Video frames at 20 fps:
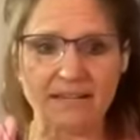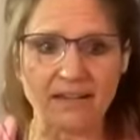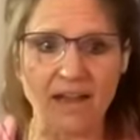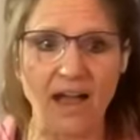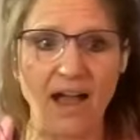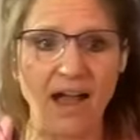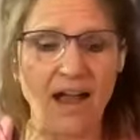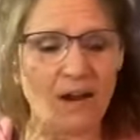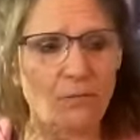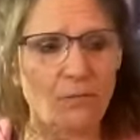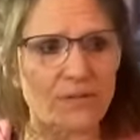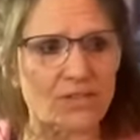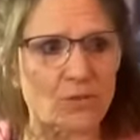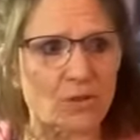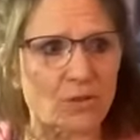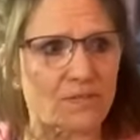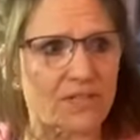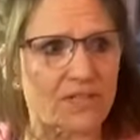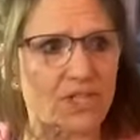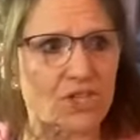And I was
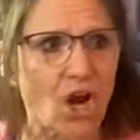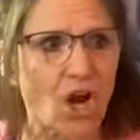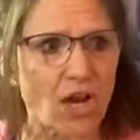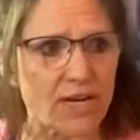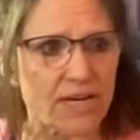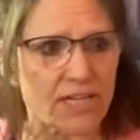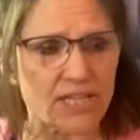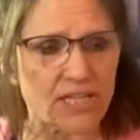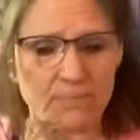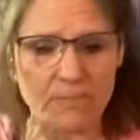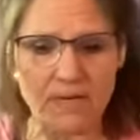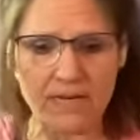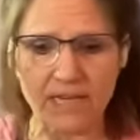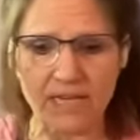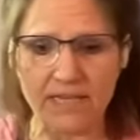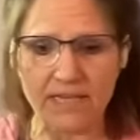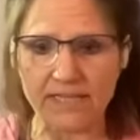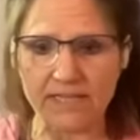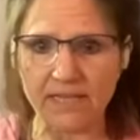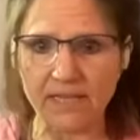sort of astonished
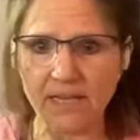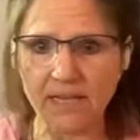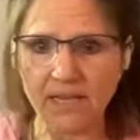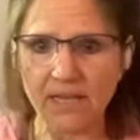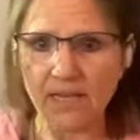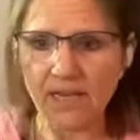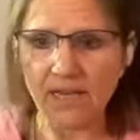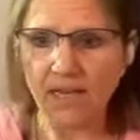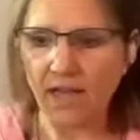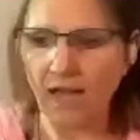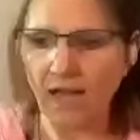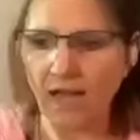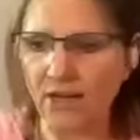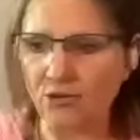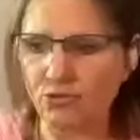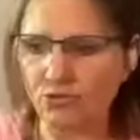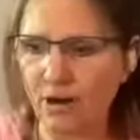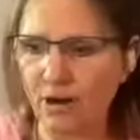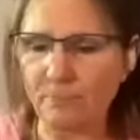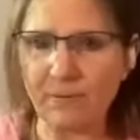because I grew up
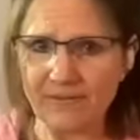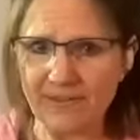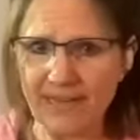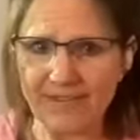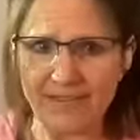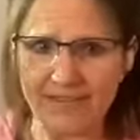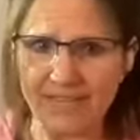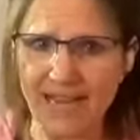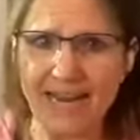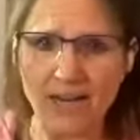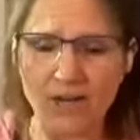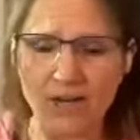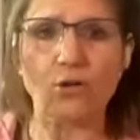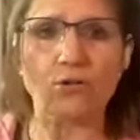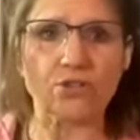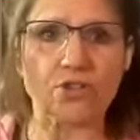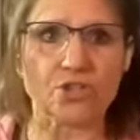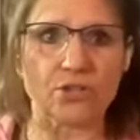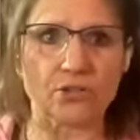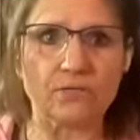in like the diet culture.